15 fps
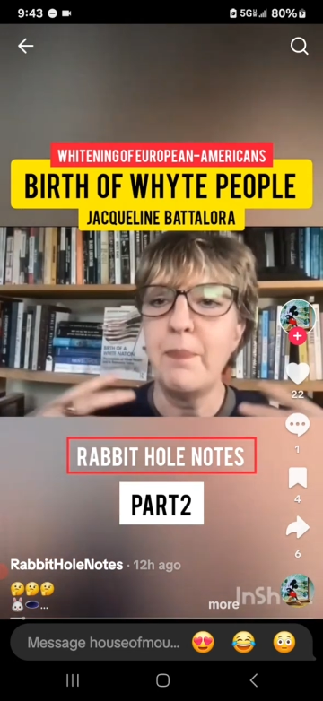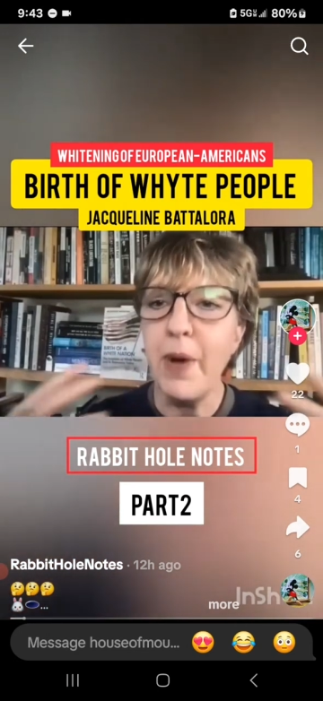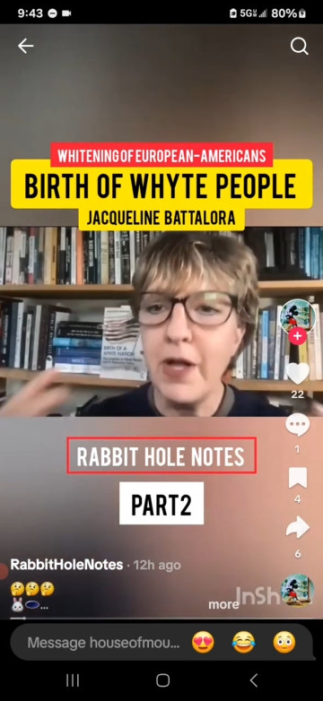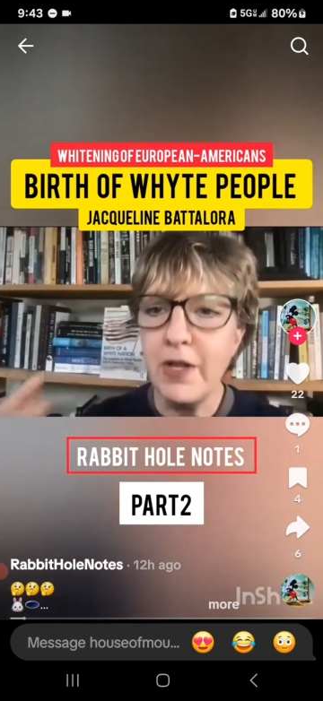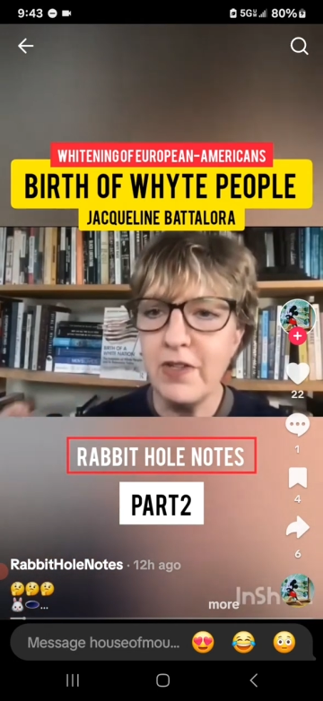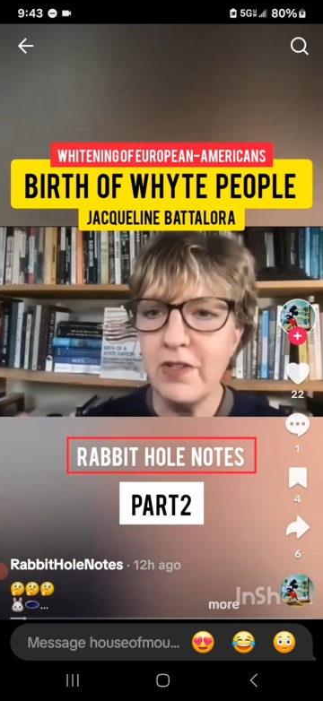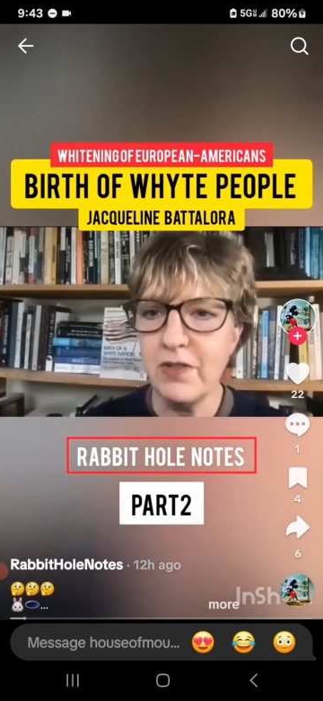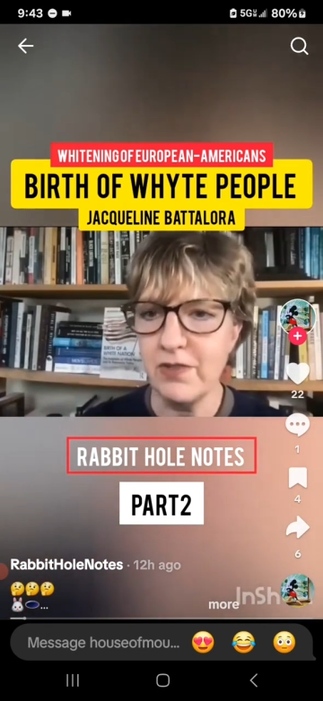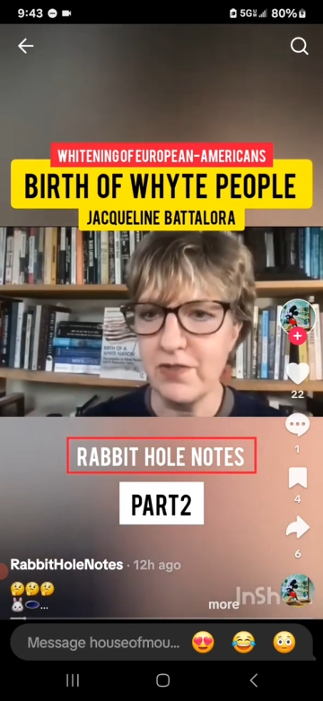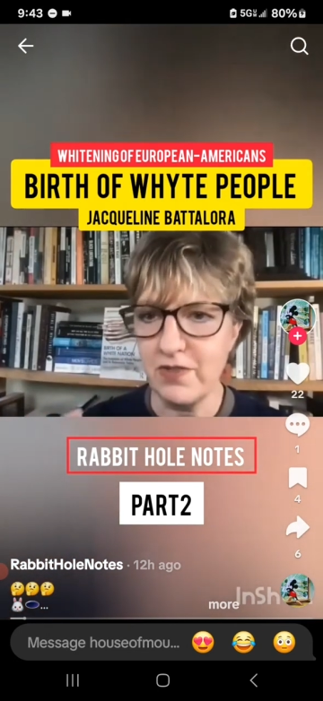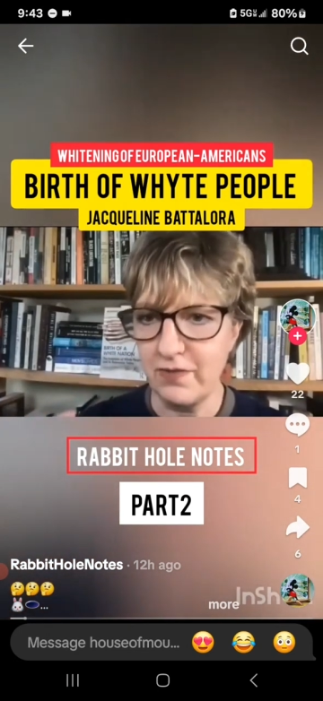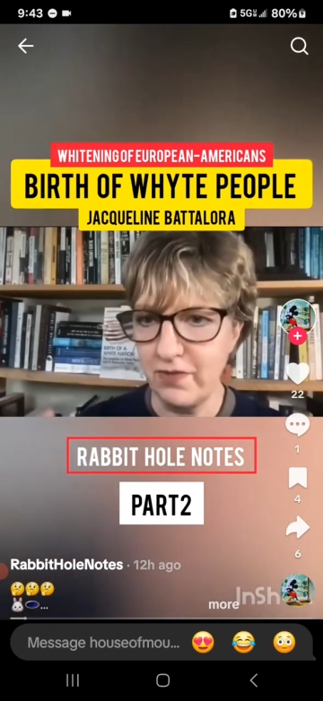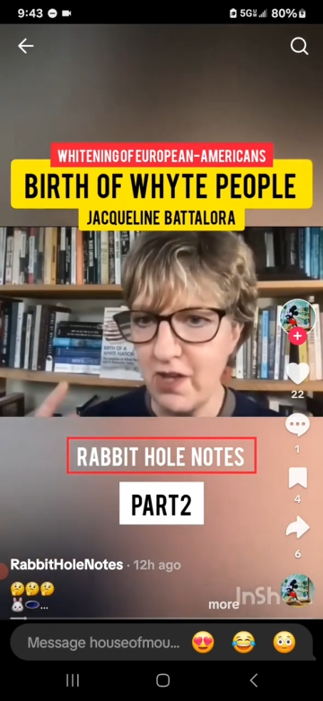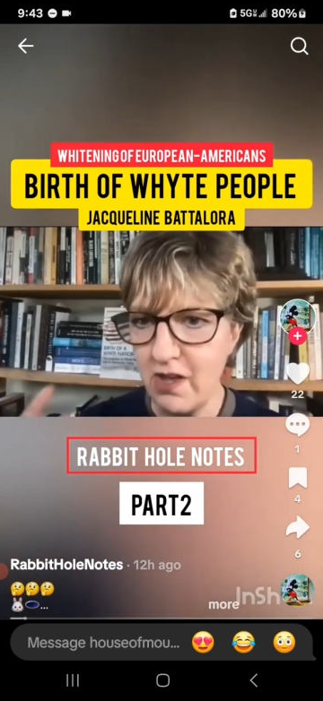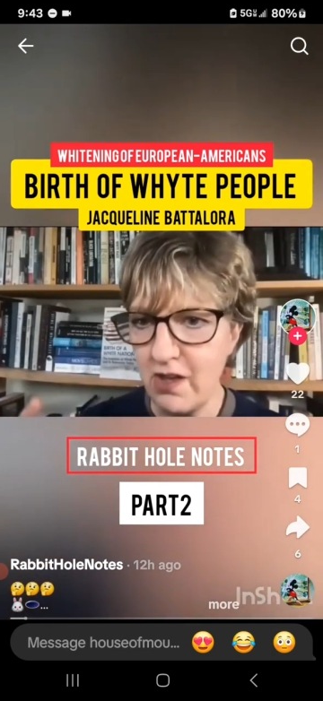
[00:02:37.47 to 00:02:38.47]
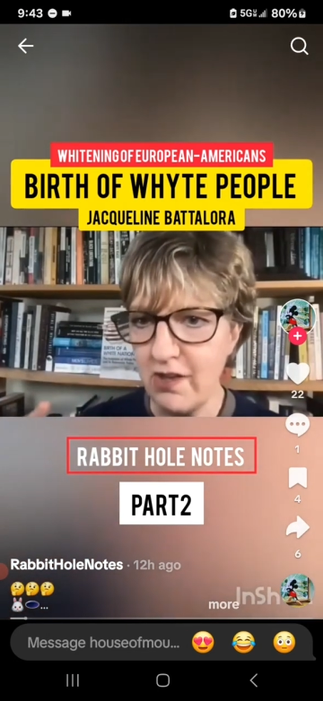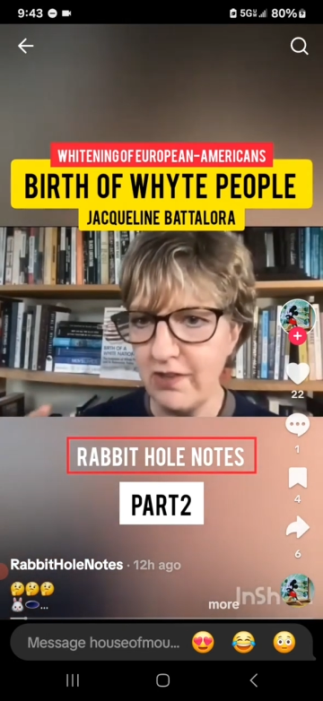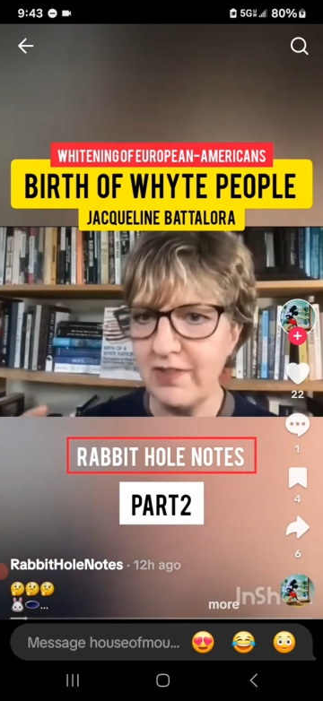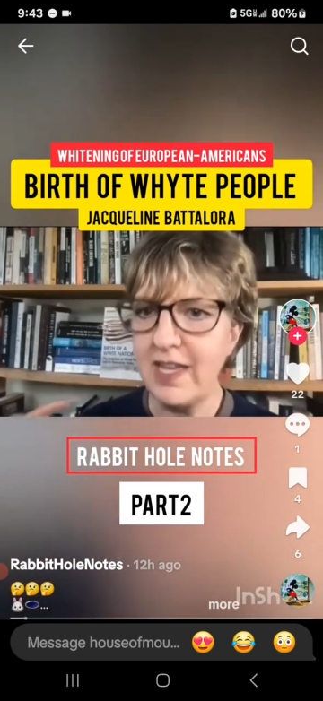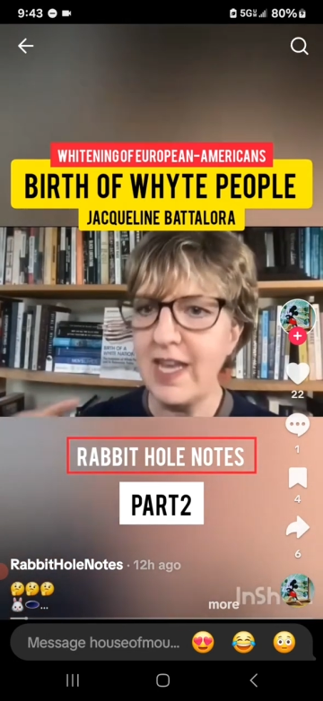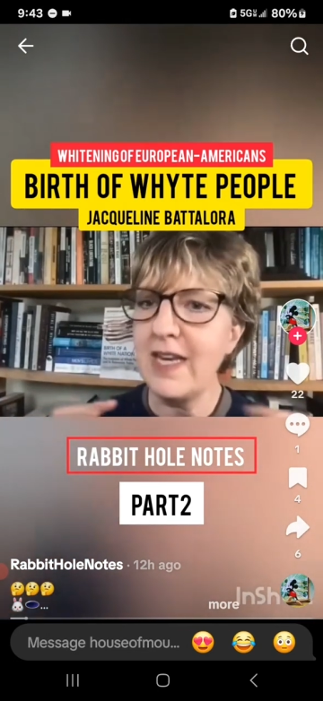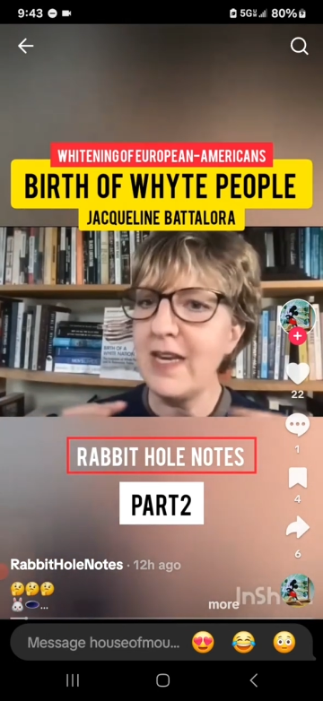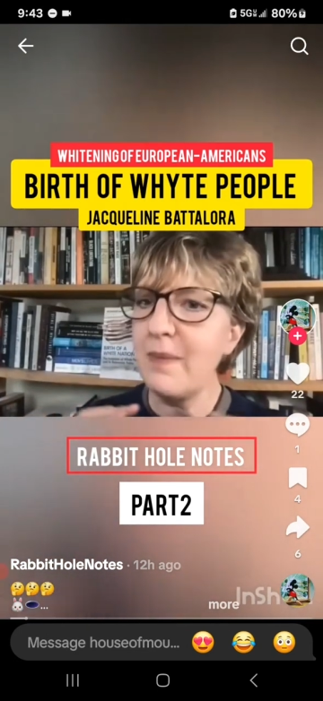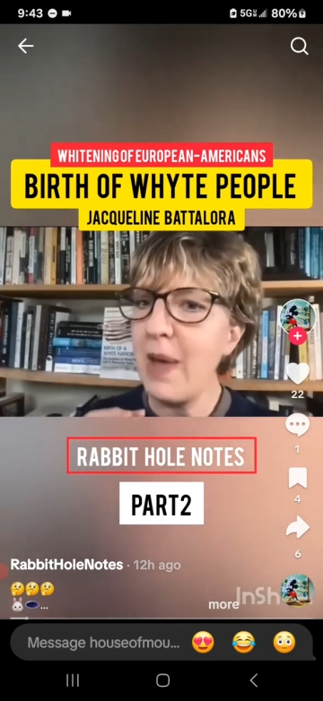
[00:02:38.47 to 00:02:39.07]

bundles of laws getting